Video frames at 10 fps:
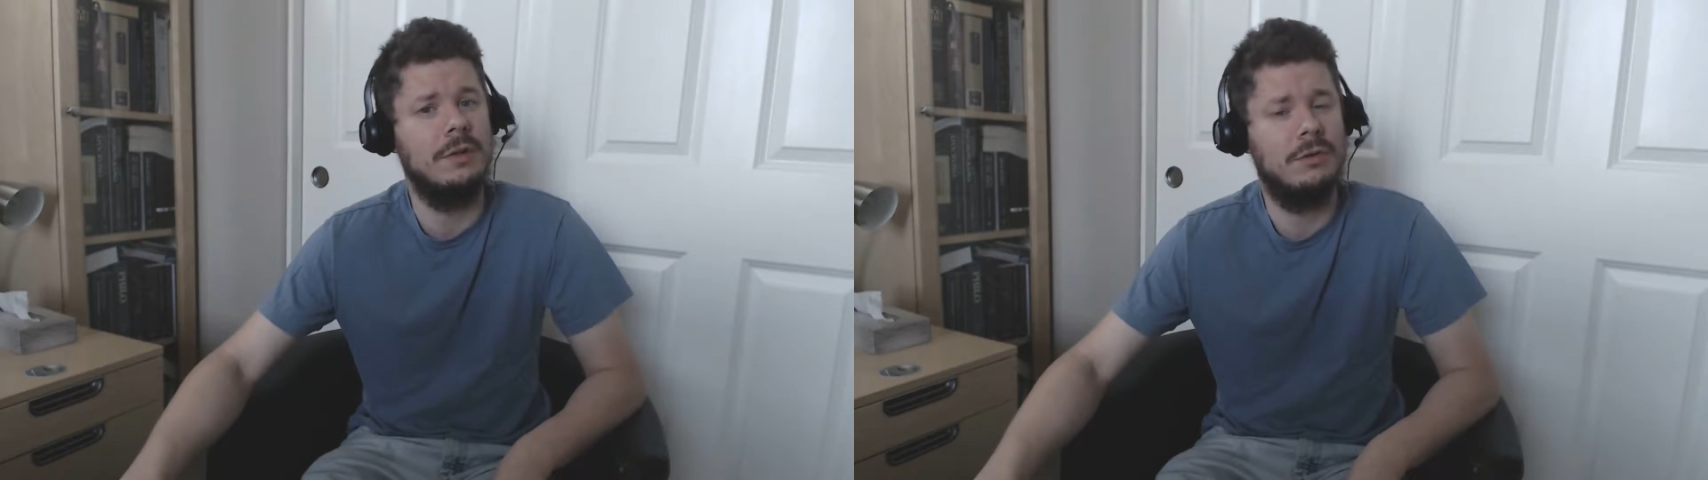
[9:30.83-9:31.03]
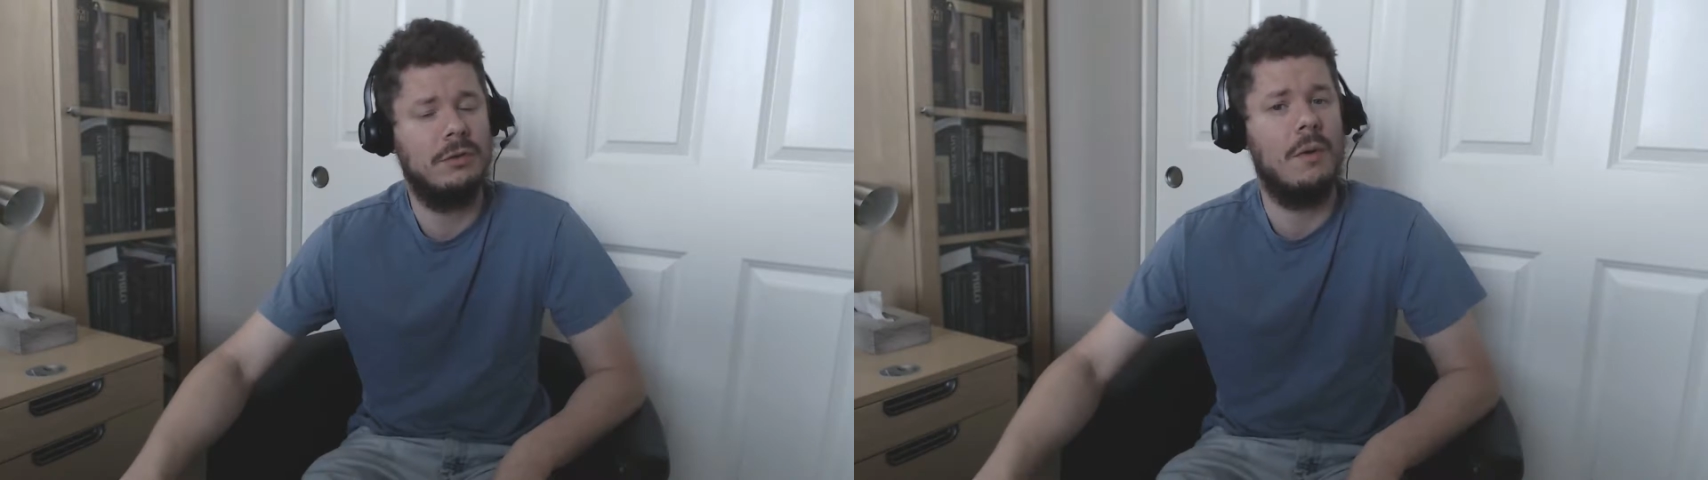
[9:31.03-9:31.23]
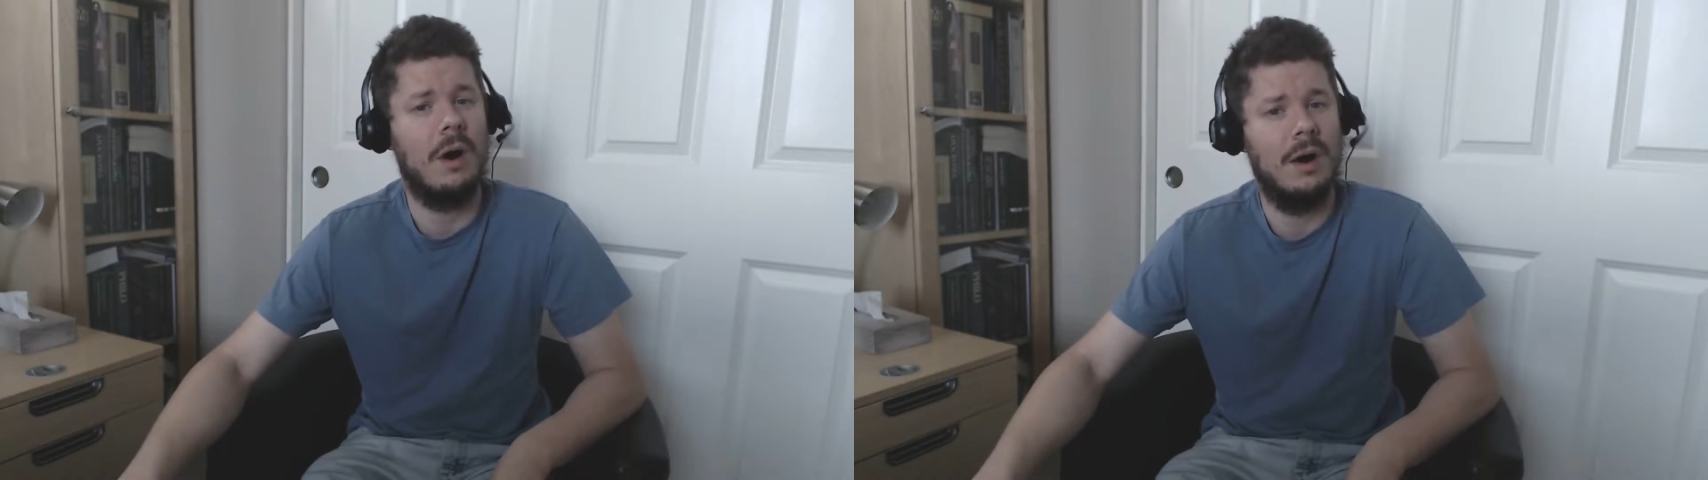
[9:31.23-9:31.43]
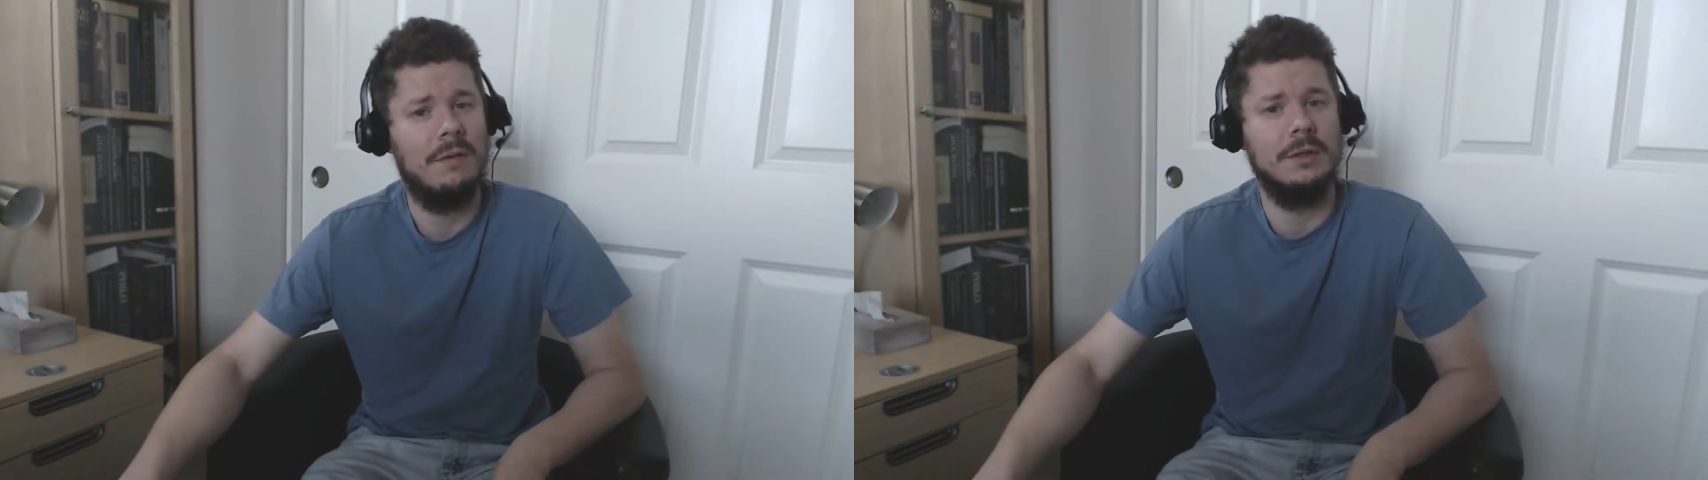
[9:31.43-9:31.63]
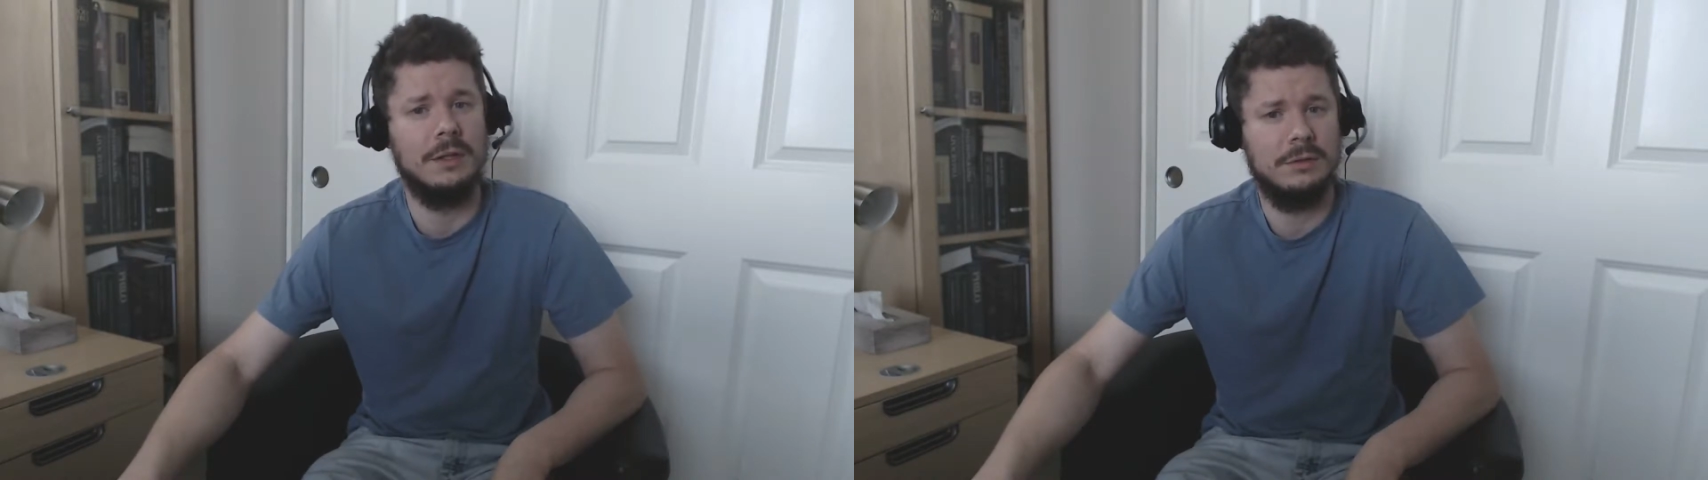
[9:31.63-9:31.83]
It's so
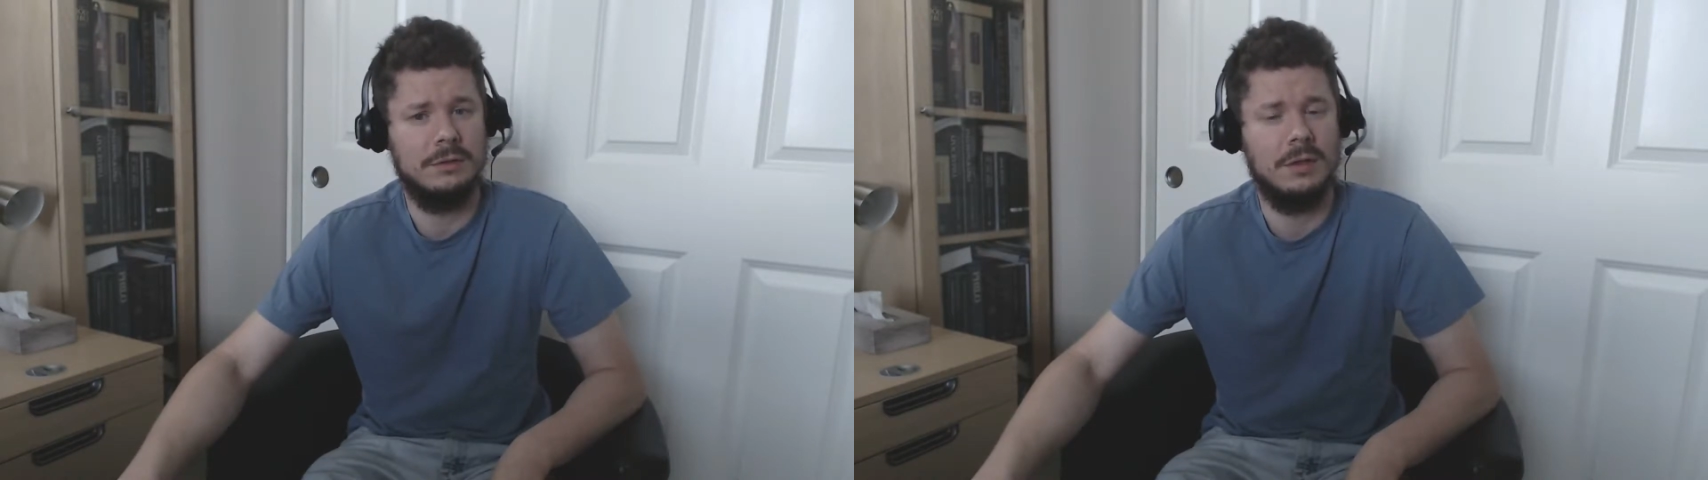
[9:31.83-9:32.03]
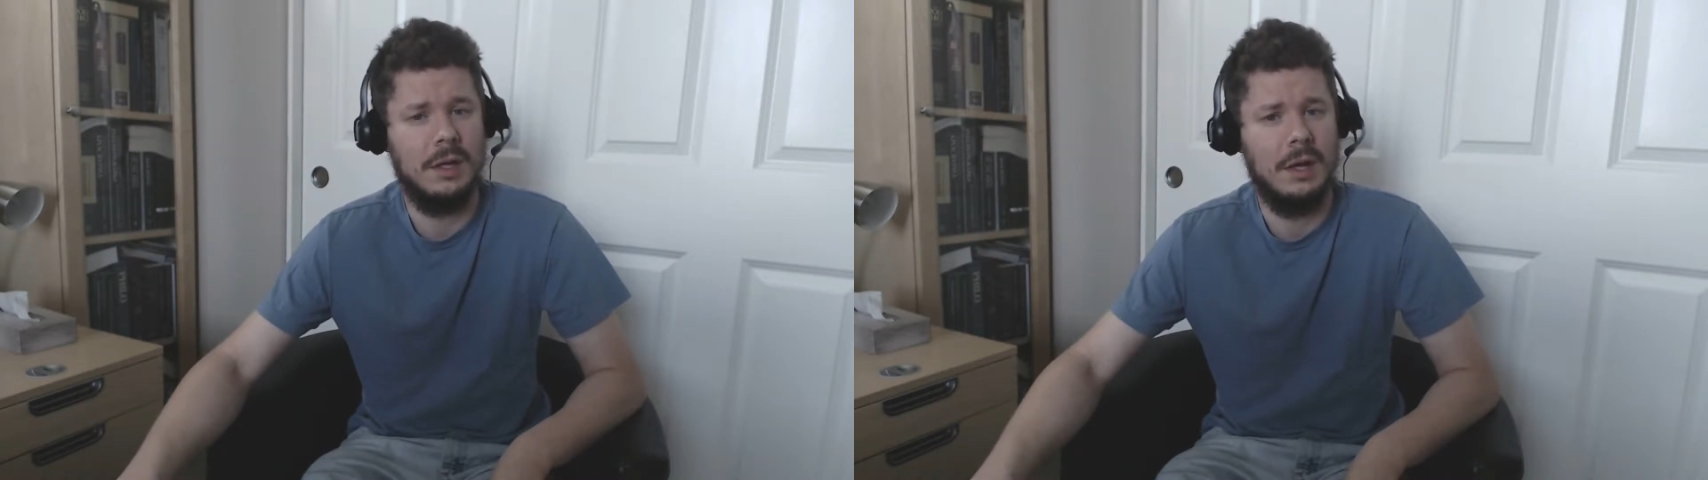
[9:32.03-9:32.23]
obvious.